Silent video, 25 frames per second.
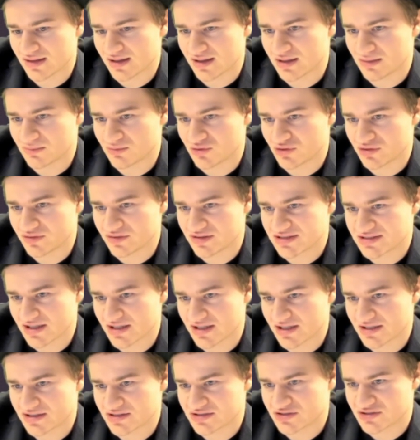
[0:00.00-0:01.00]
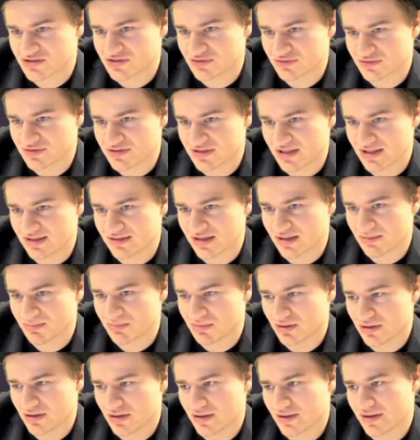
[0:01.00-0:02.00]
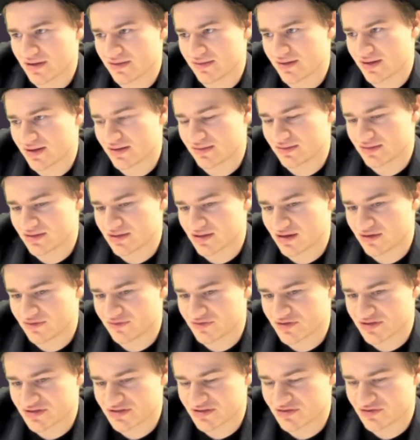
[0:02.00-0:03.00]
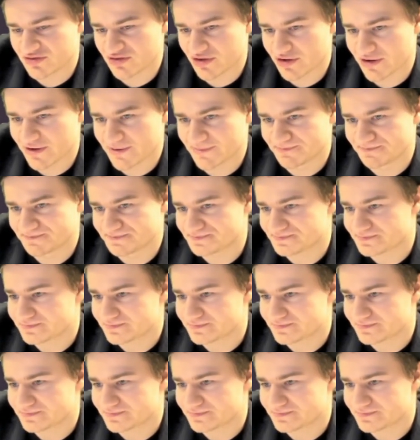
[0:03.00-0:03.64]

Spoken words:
Nakamura decides to take that pawn, and then he offers a draw.